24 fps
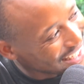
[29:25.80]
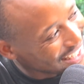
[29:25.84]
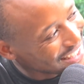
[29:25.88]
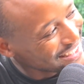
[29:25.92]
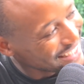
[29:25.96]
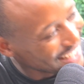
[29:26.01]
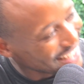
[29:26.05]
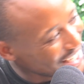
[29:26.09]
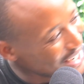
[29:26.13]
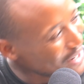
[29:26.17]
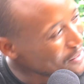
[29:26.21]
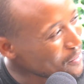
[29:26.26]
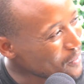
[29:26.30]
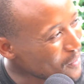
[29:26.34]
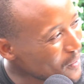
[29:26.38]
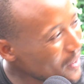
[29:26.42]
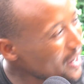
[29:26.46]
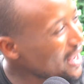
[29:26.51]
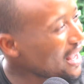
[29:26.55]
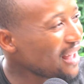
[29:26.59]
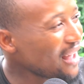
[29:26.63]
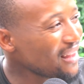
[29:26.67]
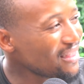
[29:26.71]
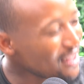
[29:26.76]
day.
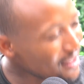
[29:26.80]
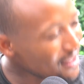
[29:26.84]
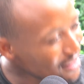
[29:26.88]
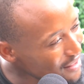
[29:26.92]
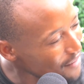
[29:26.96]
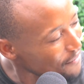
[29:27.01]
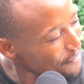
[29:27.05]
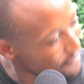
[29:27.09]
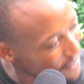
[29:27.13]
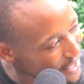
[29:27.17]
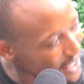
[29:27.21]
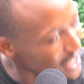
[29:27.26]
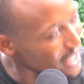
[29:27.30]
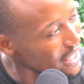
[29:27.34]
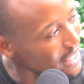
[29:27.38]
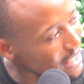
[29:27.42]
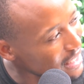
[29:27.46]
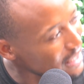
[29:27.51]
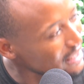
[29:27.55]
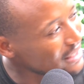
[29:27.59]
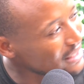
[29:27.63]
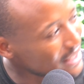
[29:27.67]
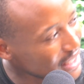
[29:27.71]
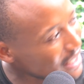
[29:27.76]
The feeling,
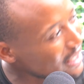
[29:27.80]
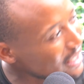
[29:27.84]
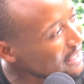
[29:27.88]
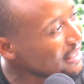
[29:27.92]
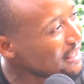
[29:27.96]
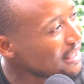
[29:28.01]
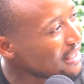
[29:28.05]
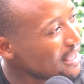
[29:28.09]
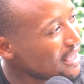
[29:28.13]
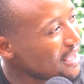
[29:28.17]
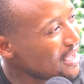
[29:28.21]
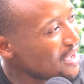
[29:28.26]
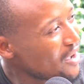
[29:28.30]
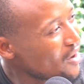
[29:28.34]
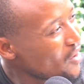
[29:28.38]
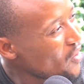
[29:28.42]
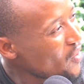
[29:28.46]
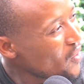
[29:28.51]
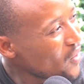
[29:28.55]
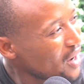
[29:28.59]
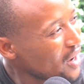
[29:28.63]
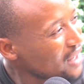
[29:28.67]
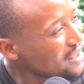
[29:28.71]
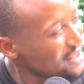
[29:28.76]
Jay.
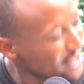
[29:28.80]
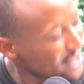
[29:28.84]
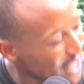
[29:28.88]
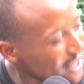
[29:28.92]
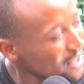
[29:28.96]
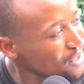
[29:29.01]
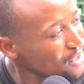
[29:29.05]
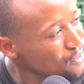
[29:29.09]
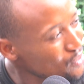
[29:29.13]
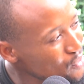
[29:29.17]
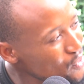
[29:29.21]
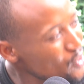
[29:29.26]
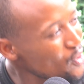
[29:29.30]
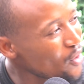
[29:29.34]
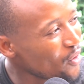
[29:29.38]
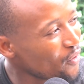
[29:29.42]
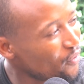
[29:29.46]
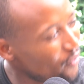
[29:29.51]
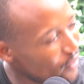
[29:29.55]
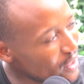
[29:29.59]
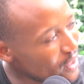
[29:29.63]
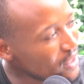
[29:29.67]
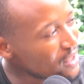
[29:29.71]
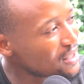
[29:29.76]
Take us to your
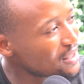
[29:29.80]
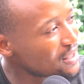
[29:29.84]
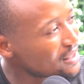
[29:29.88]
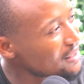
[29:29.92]
first